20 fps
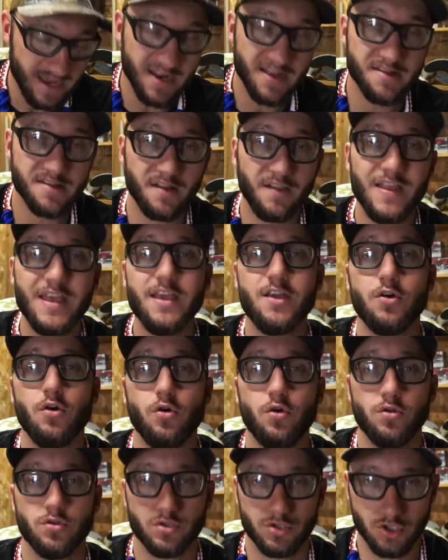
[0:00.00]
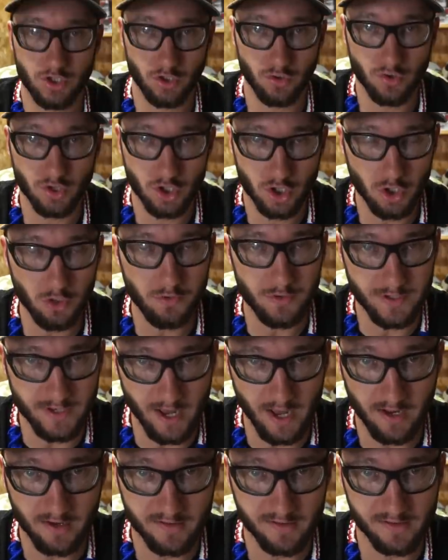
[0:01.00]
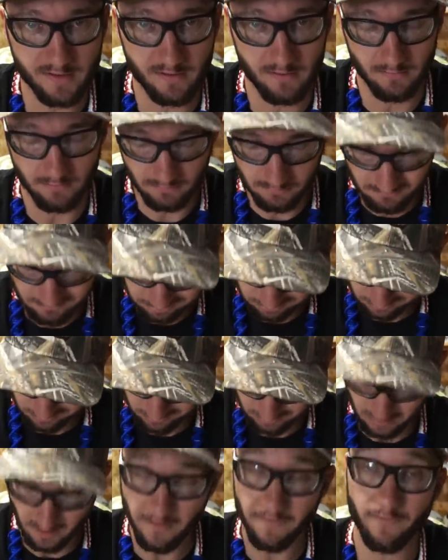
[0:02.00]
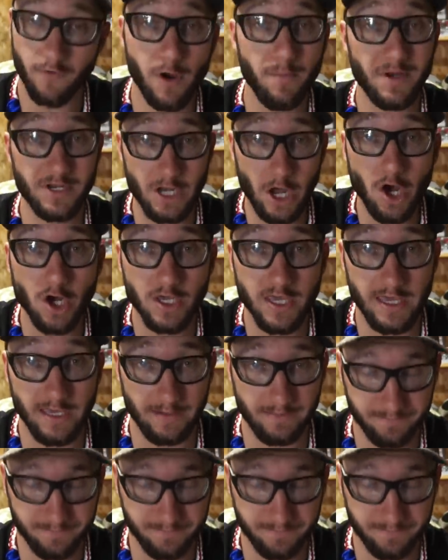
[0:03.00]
is illegal to shoot ducks from a donkey.